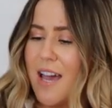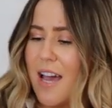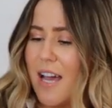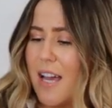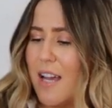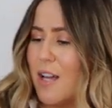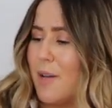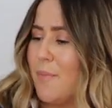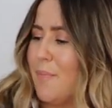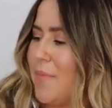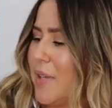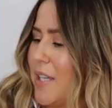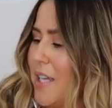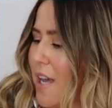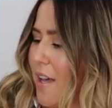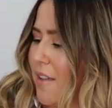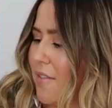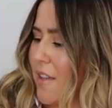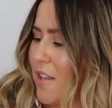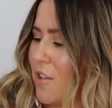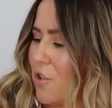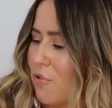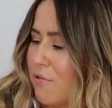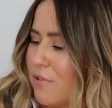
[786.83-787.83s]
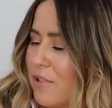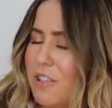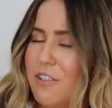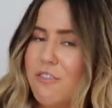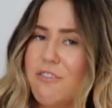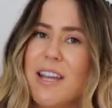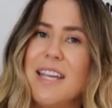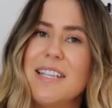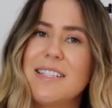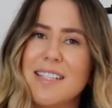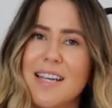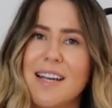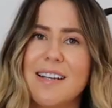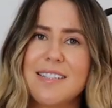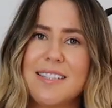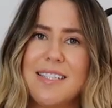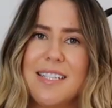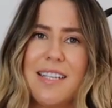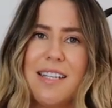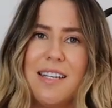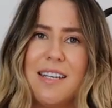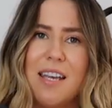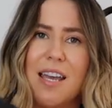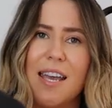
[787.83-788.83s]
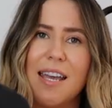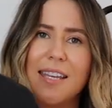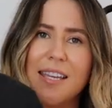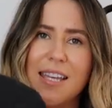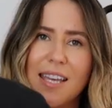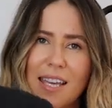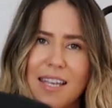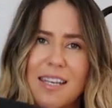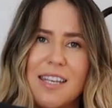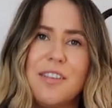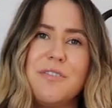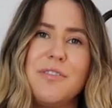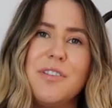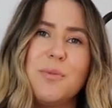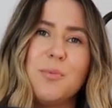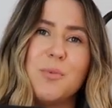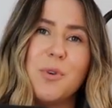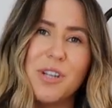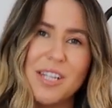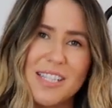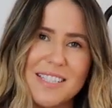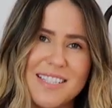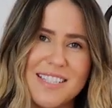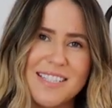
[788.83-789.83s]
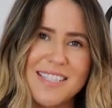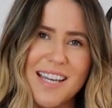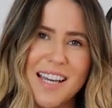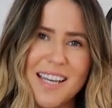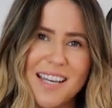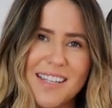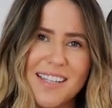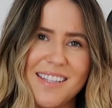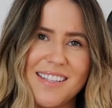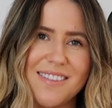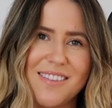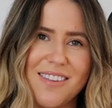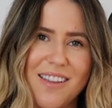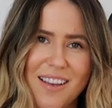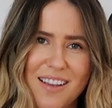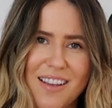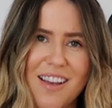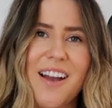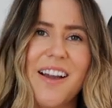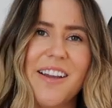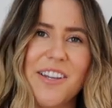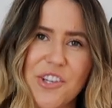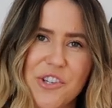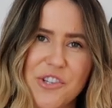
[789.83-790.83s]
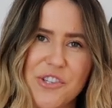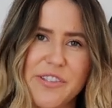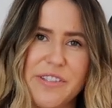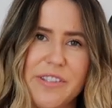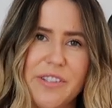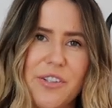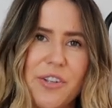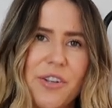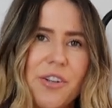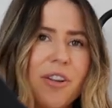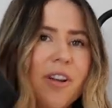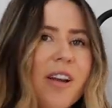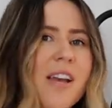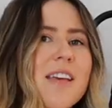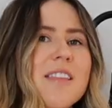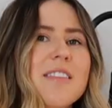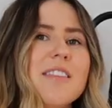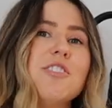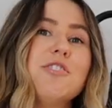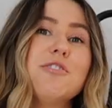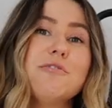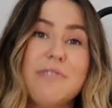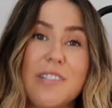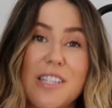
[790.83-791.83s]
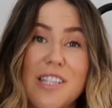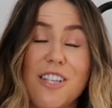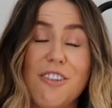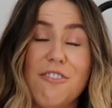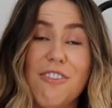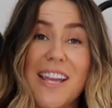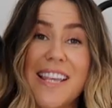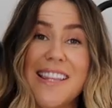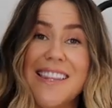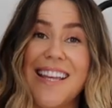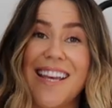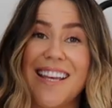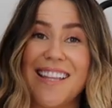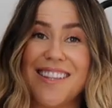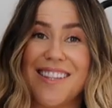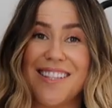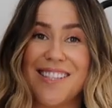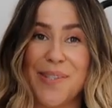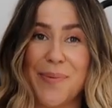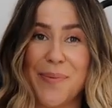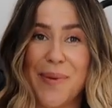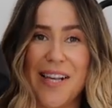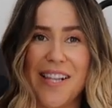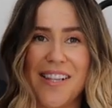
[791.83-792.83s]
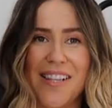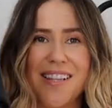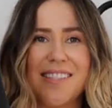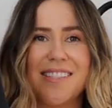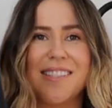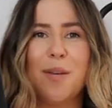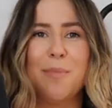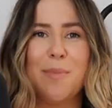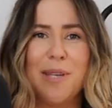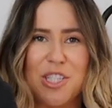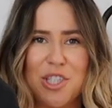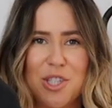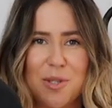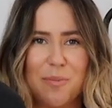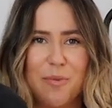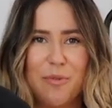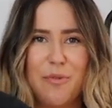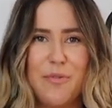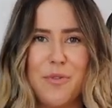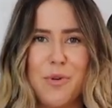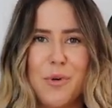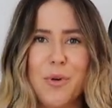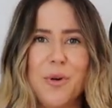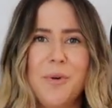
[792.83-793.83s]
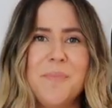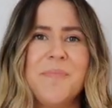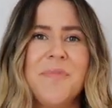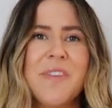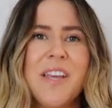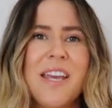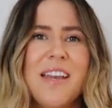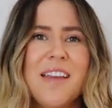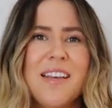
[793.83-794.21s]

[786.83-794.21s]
But yeah, they look really great tucked in. Again, if you're wanting to tuck it in like I usually do, they're a really great length as well, as I mentioned before.